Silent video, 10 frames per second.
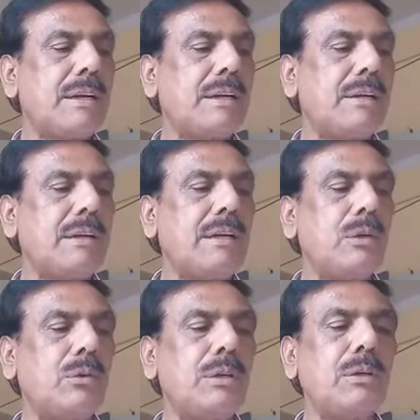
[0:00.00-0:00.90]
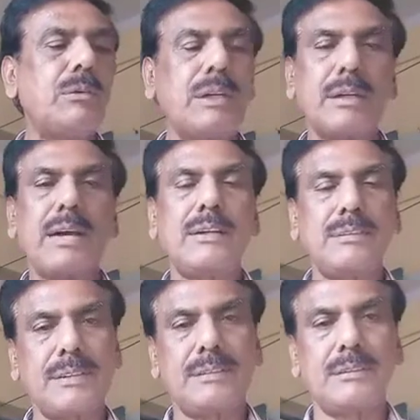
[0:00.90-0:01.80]
containing only one kind
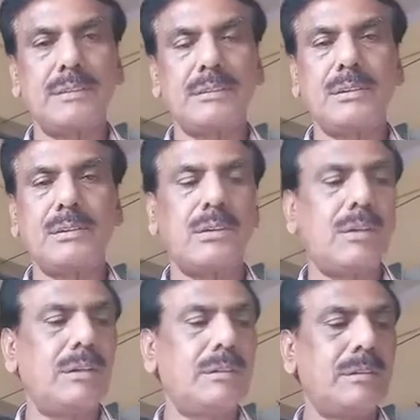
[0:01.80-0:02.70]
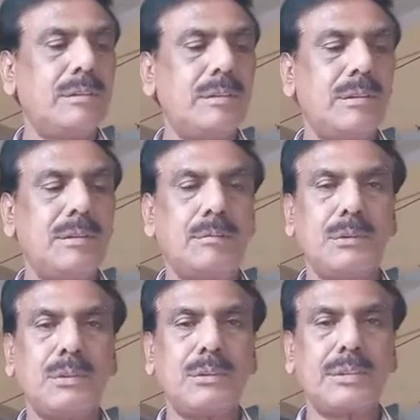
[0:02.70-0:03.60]
of substance is called
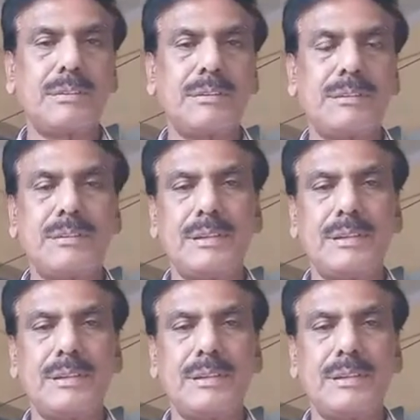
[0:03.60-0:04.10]
pure substance.